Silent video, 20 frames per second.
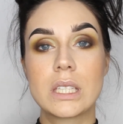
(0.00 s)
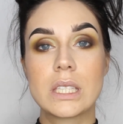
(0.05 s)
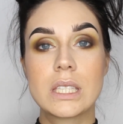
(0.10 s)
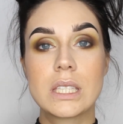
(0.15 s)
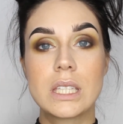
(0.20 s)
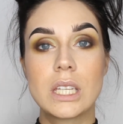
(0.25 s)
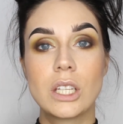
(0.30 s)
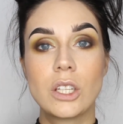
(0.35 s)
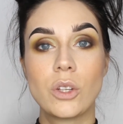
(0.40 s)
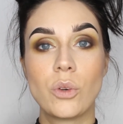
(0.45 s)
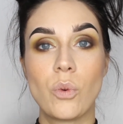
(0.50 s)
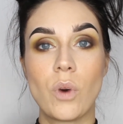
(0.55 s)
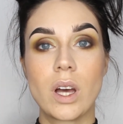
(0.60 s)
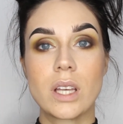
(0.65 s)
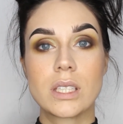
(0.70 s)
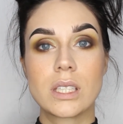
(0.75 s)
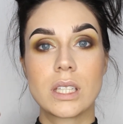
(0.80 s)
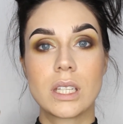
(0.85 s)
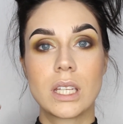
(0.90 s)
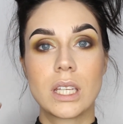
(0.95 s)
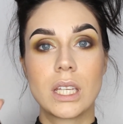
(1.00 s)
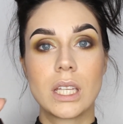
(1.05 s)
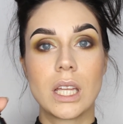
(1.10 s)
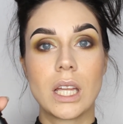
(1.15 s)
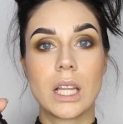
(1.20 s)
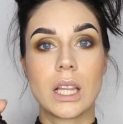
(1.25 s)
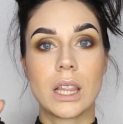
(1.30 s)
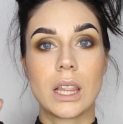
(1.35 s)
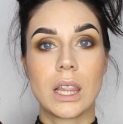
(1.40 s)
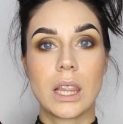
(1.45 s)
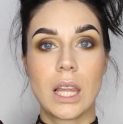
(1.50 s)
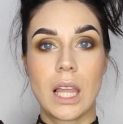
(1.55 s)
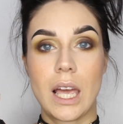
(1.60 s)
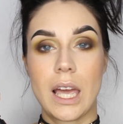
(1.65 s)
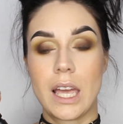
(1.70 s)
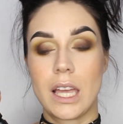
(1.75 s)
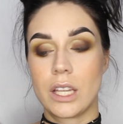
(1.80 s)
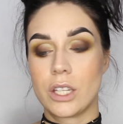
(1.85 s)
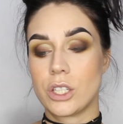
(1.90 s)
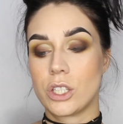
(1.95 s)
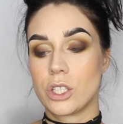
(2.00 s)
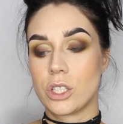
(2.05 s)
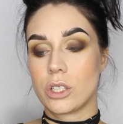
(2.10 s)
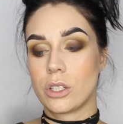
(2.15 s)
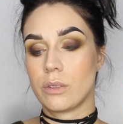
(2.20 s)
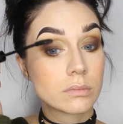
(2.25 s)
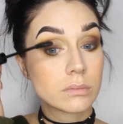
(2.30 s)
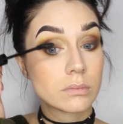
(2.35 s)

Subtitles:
Sinuosity Lash.